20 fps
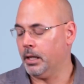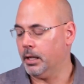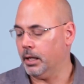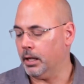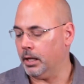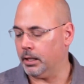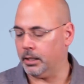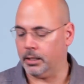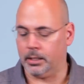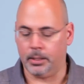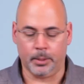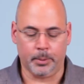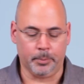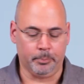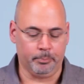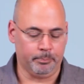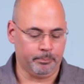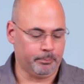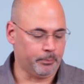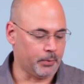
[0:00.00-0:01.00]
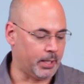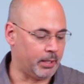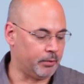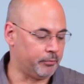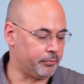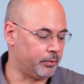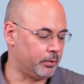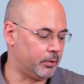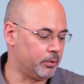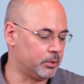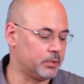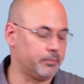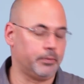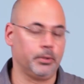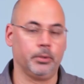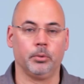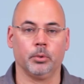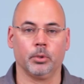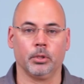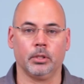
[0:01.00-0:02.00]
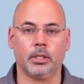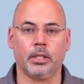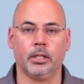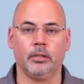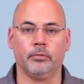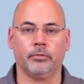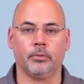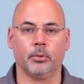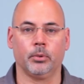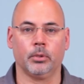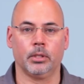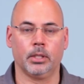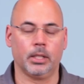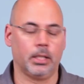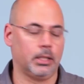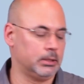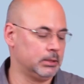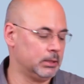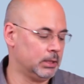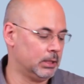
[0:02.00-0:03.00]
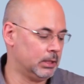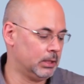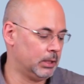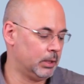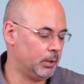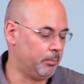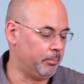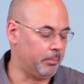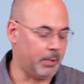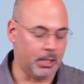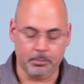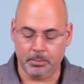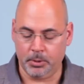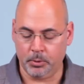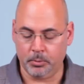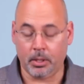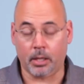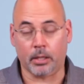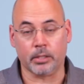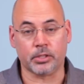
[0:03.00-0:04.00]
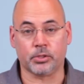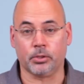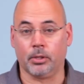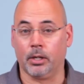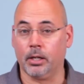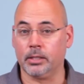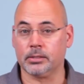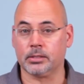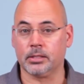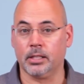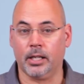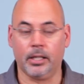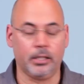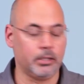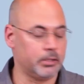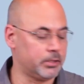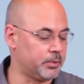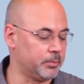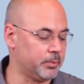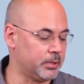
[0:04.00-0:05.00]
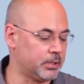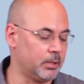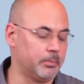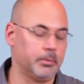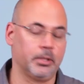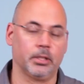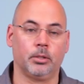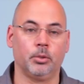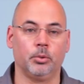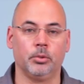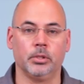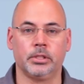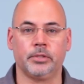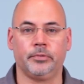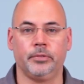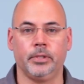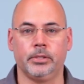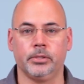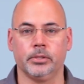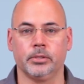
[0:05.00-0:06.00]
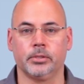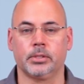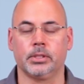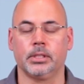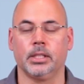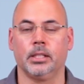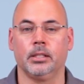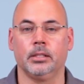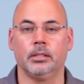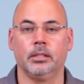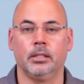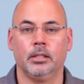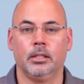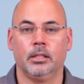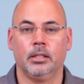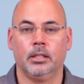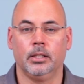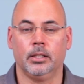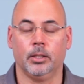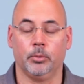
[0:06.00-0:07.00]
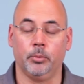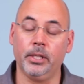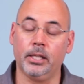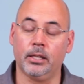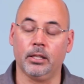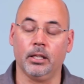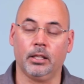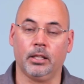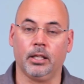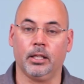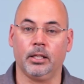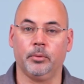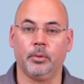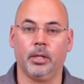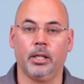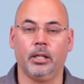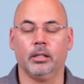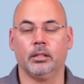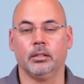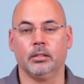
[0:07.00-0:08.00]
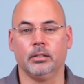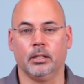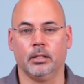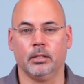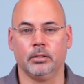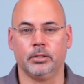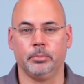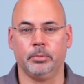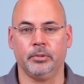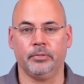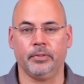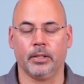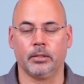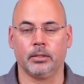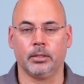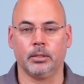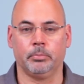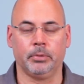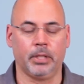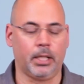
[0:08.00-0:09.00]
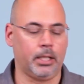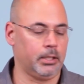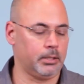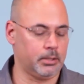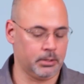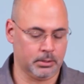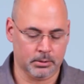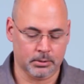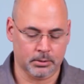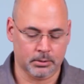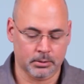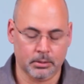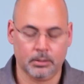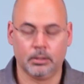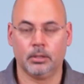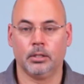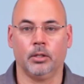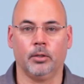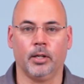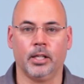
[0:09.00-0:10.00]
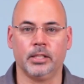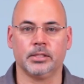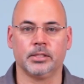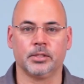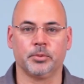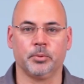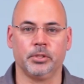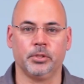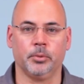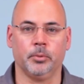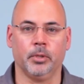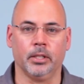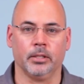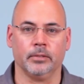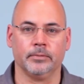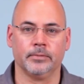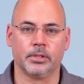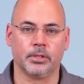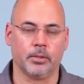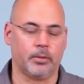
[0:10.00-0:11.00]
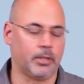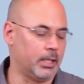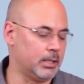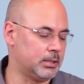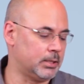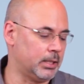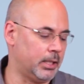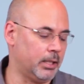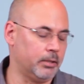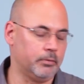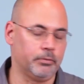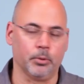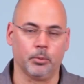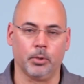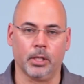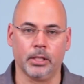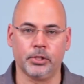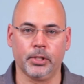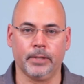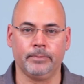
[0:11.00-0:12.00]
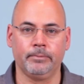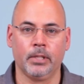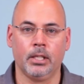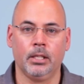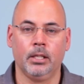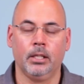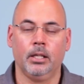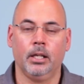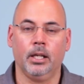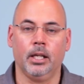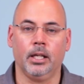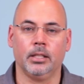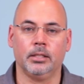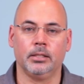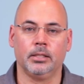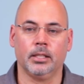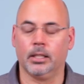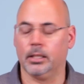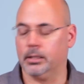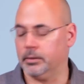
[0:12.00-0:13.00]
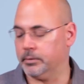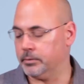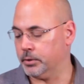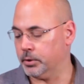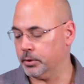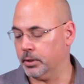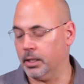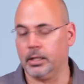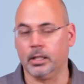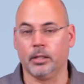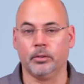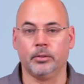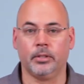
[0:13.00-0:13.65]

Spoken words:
And for those of you who are looking for maybe one of the strongest sliders with some of the coolest features that we think anyway are to be found on the planet, Horizon's what you want. So thanks again for watching, and good luck out